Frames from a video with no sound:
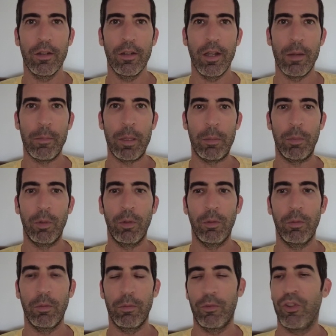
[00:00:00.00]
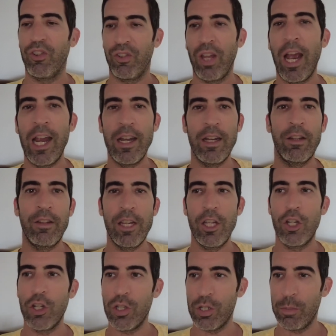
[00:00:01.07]
And society
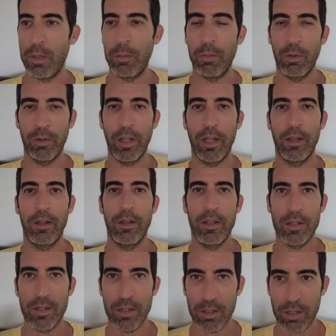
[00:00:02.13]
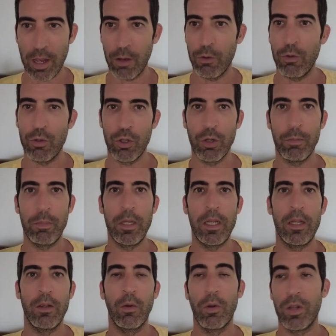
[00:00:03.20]
teaches people that this is how you should
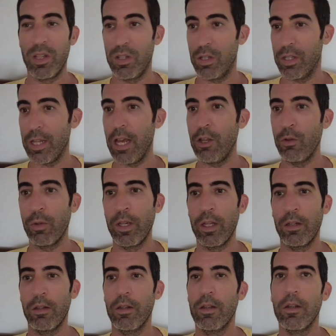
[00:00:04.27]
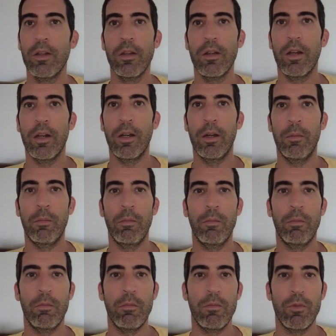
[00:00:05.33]
be, or this is how you get
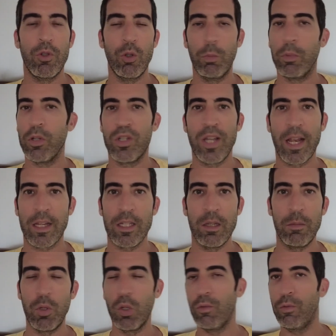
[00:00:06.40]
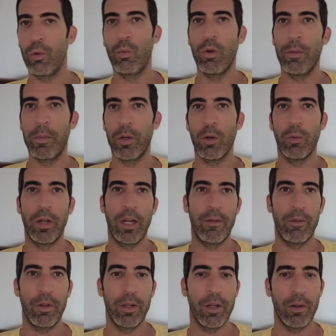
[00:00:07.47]
super sexy, beautiful woman, or whatever.